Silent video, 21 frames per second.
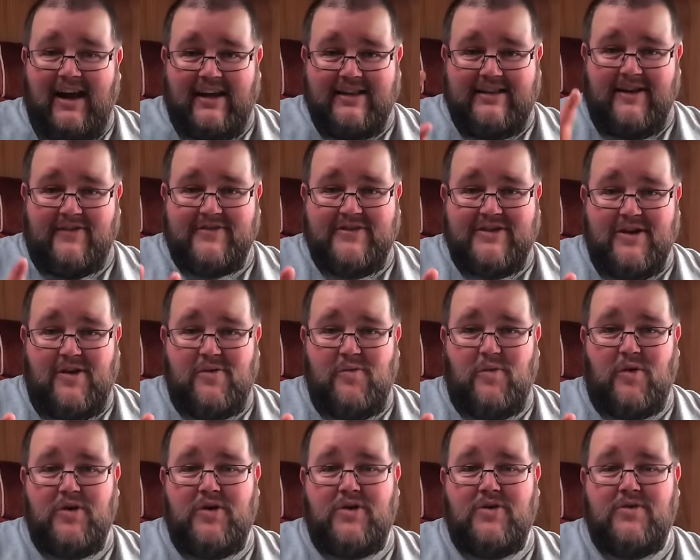I'd love to know
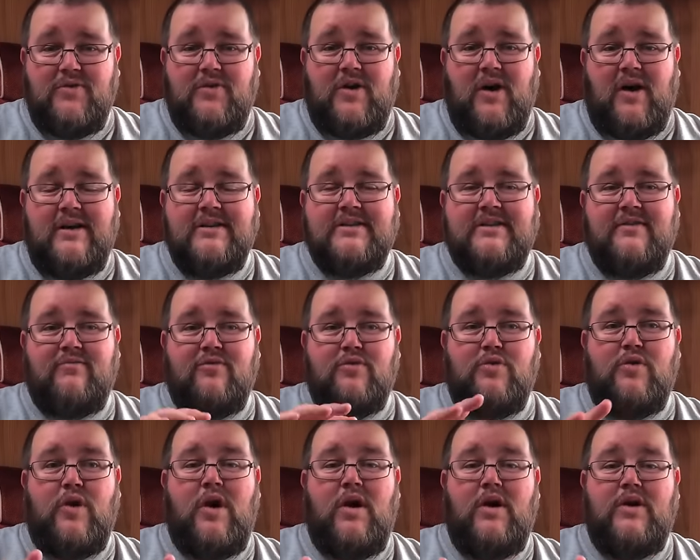what you guys
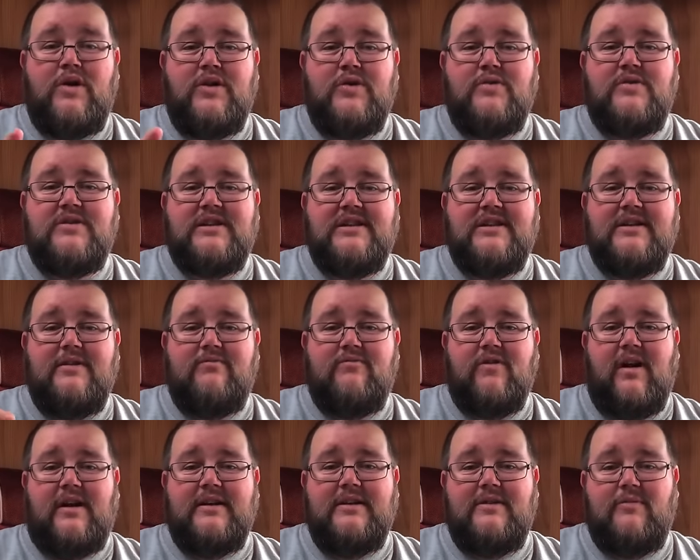are using
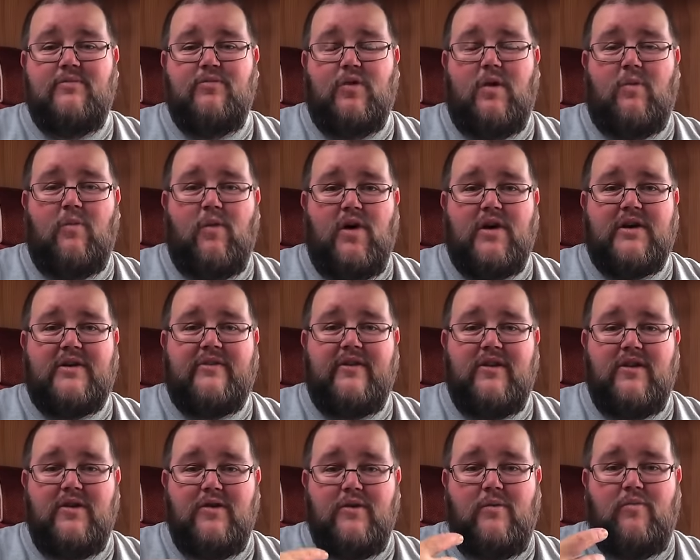and running and what works
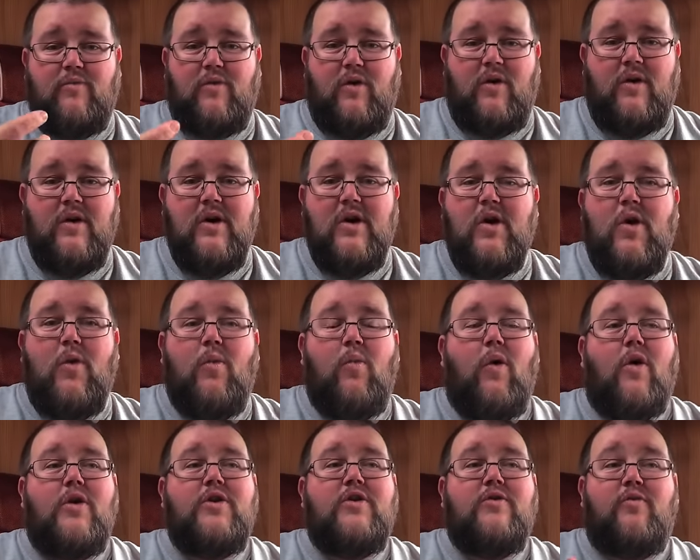for you and what
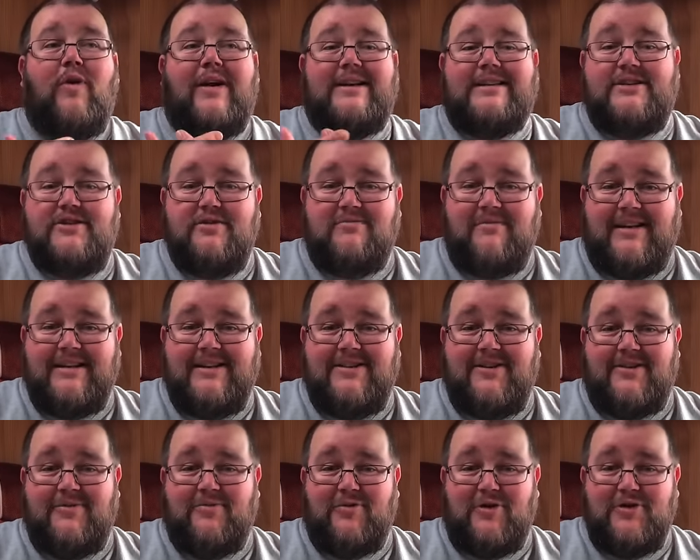you've wasted your
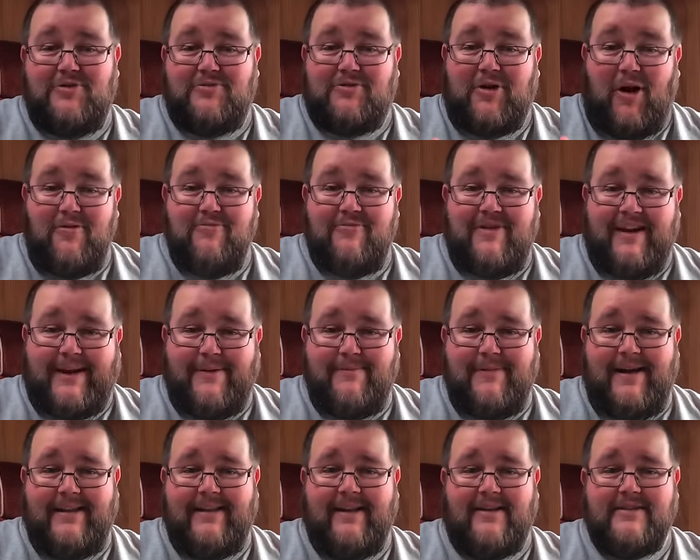money on and what you don't
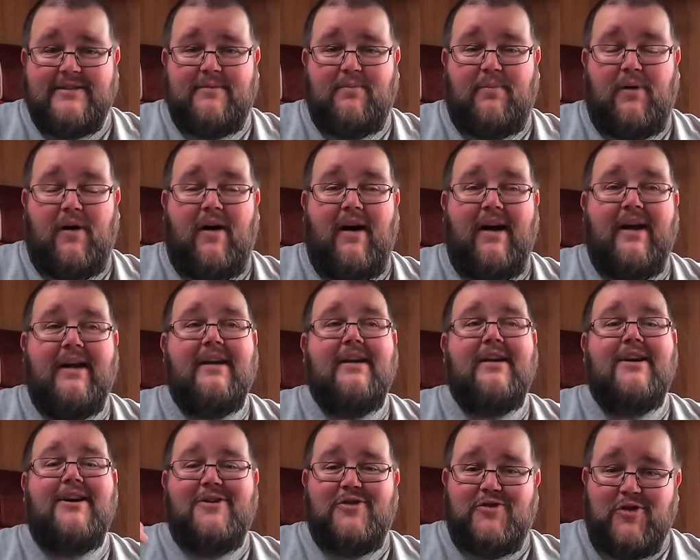recommend us to buy.
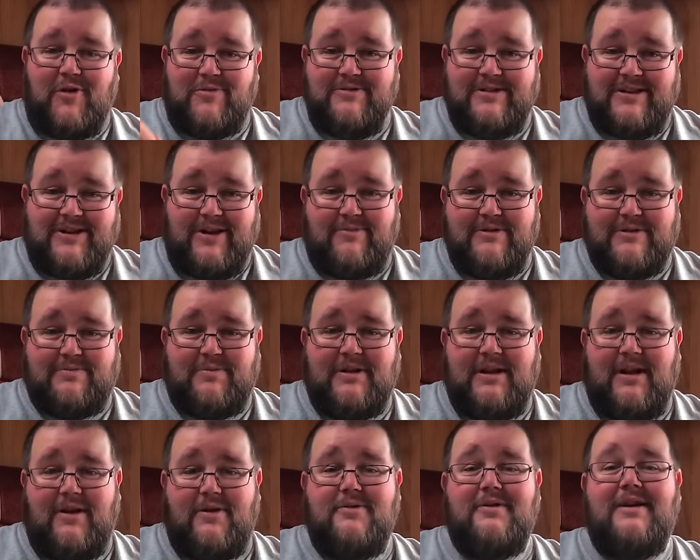Drop in the comments
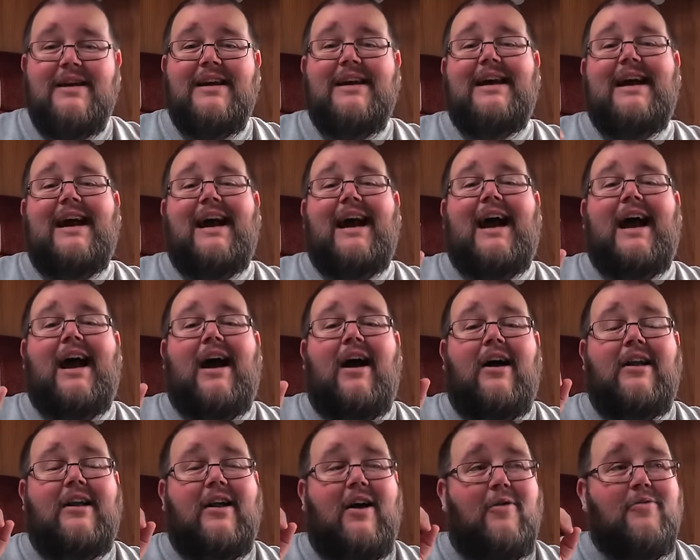below
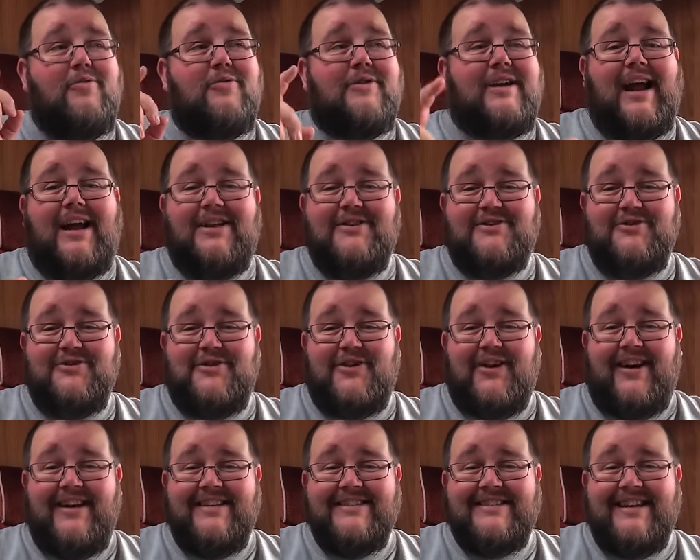and I will catch you
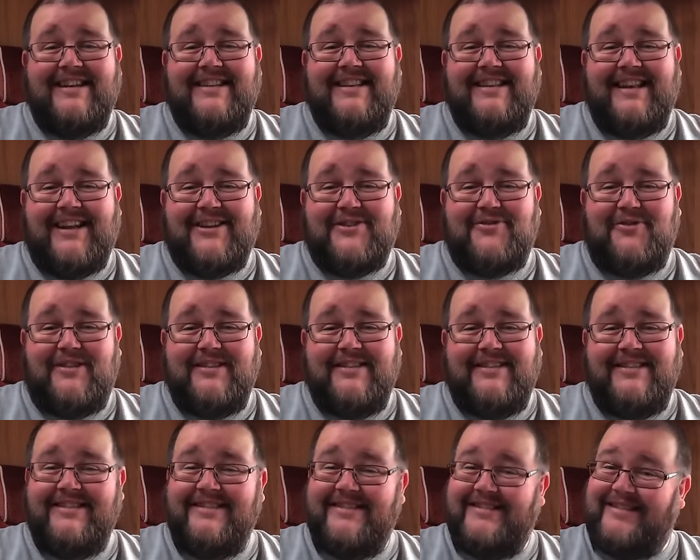guys in the next
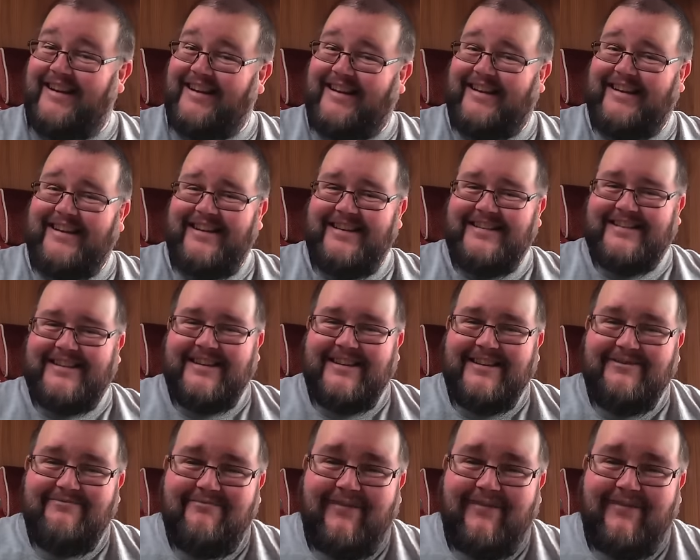one. Take it easy.